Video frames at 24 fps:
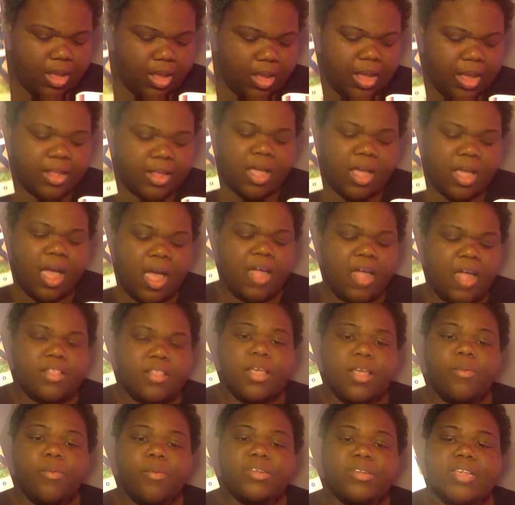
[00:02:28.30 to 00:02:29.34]
And
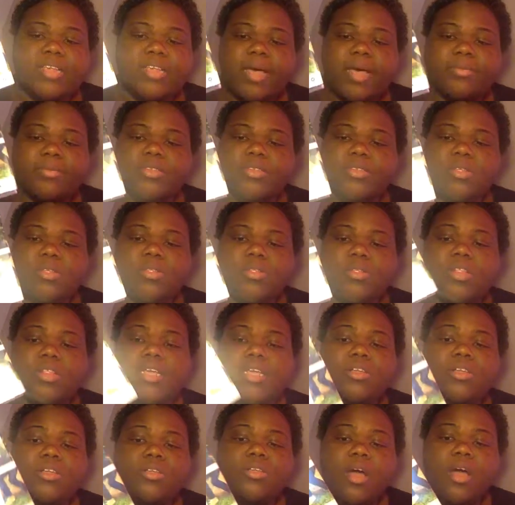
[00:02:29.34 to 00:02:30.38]
there was
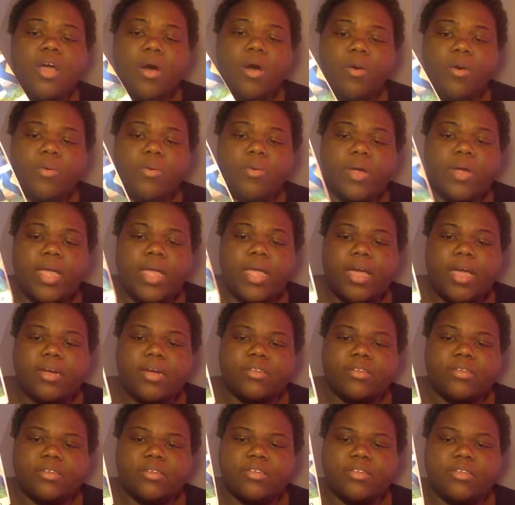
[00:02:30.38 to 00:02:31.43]
absolutely no
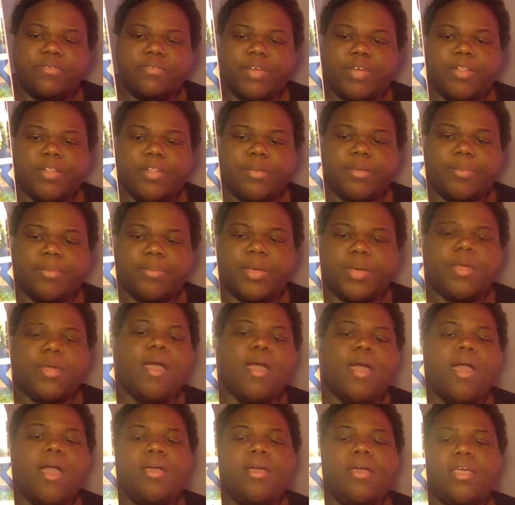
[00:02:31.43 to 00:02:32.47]
character development
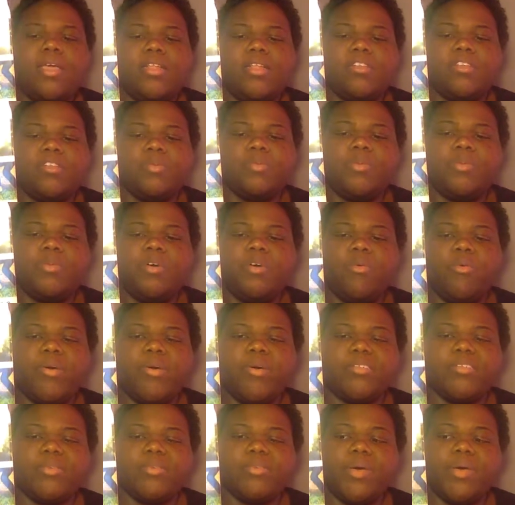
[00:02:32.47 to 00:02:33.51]
in this book
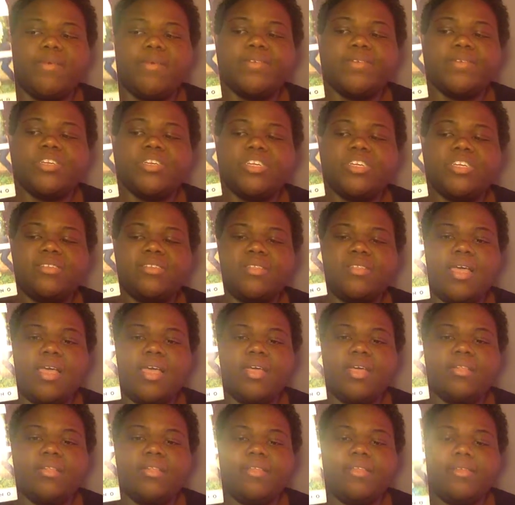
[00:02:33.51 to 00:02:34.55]
whatsoever. She
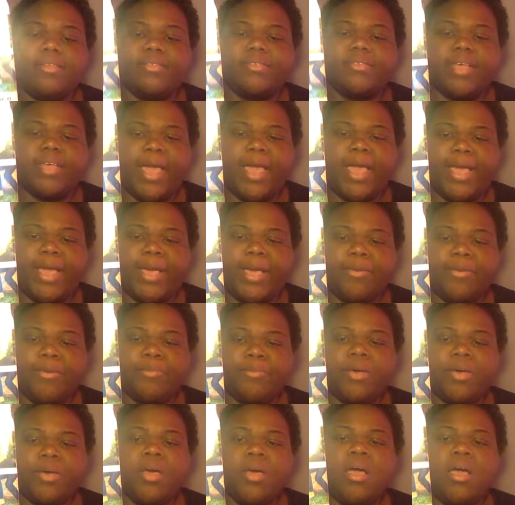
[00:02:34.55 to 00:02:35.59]
said the
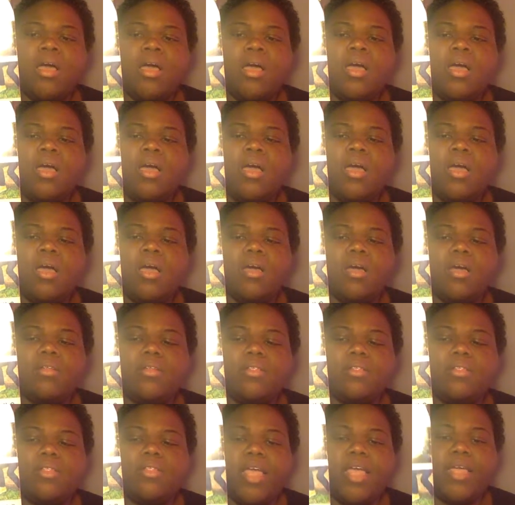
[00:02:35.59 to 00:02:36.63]
same
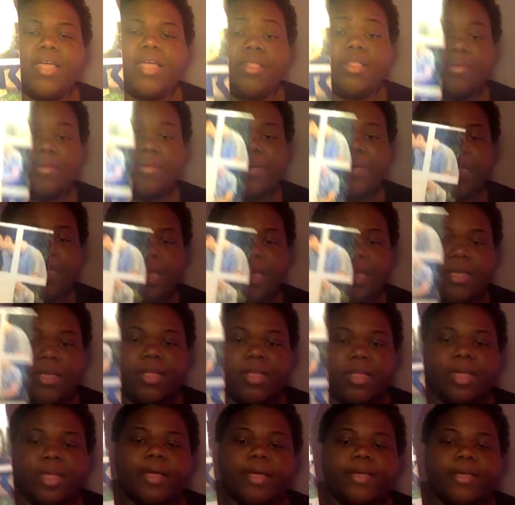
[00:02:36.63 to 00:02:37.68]
at the
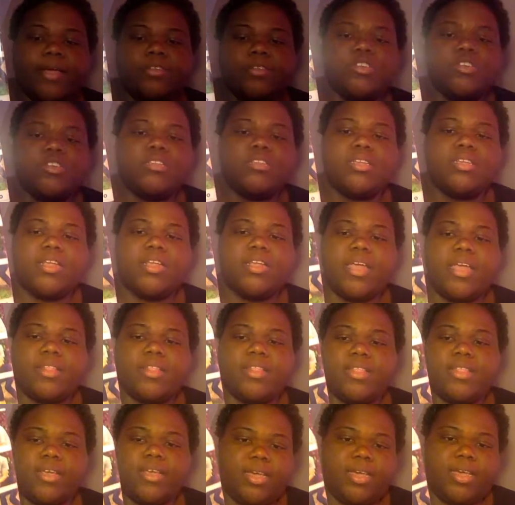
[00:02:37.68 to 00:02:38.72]
beginning as she did
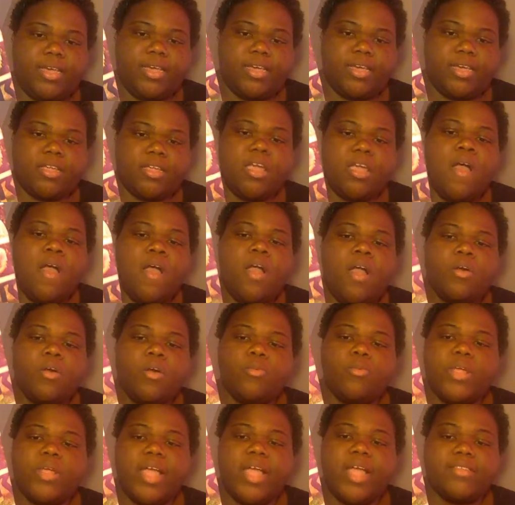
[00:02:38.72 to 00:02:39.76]
at the end.
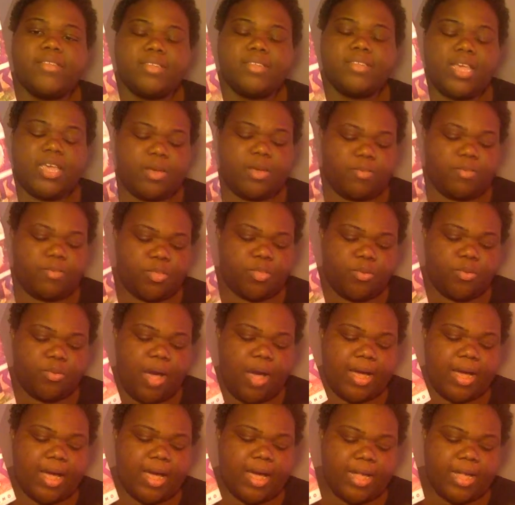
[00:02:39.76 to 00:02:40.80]
When I skimmed through,
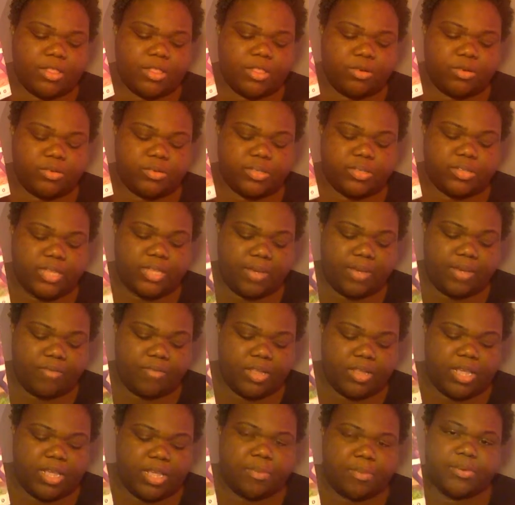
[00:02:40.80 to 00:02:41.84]
I got through
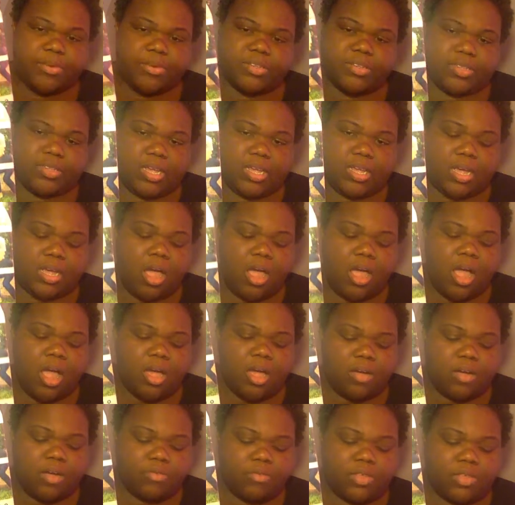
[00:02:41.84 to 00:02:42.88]
70%
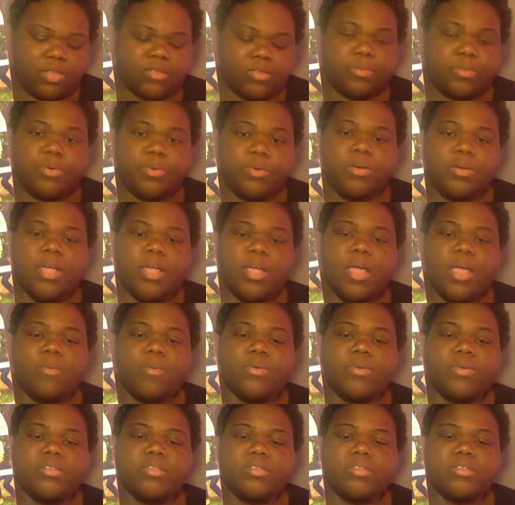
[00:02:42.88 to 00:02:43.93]
of this book and
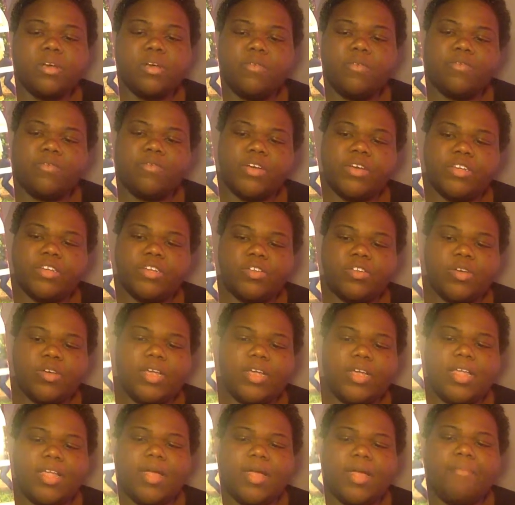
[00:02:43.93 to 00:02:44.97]
was so
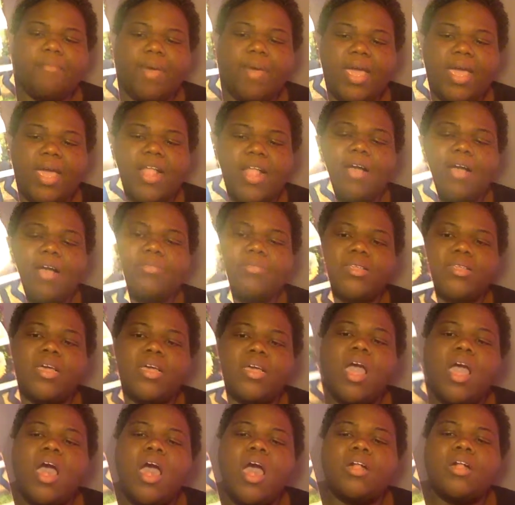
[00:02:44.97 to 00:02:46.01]
frustrated and mad. I was
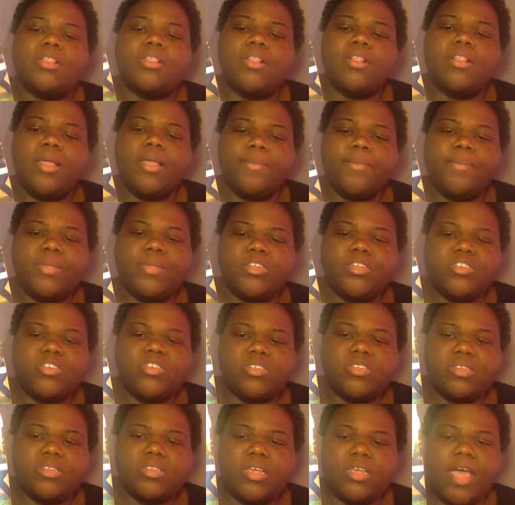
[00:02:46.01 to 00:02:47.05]
like, let me
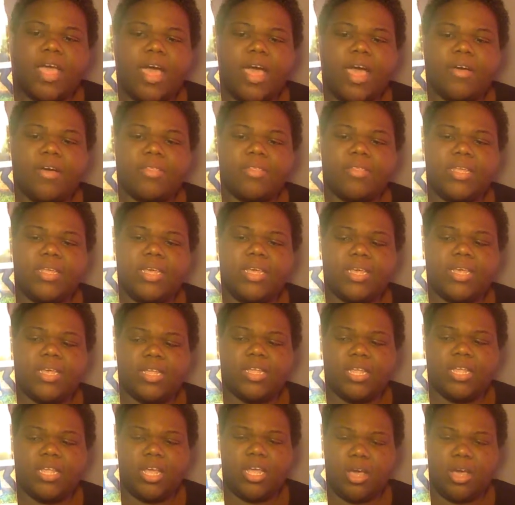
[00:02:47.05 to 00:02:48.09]
just see how the
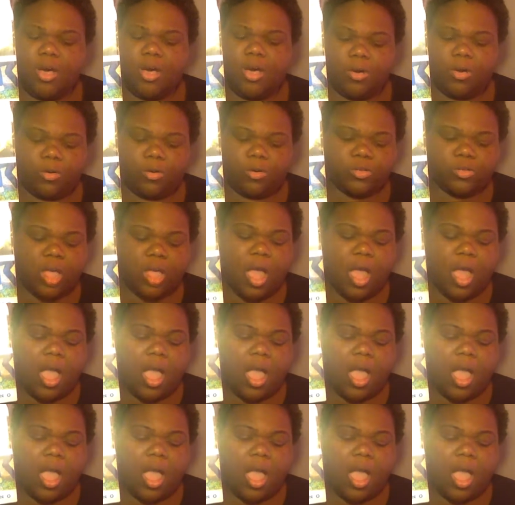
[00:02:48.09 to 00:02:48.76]
ending goes.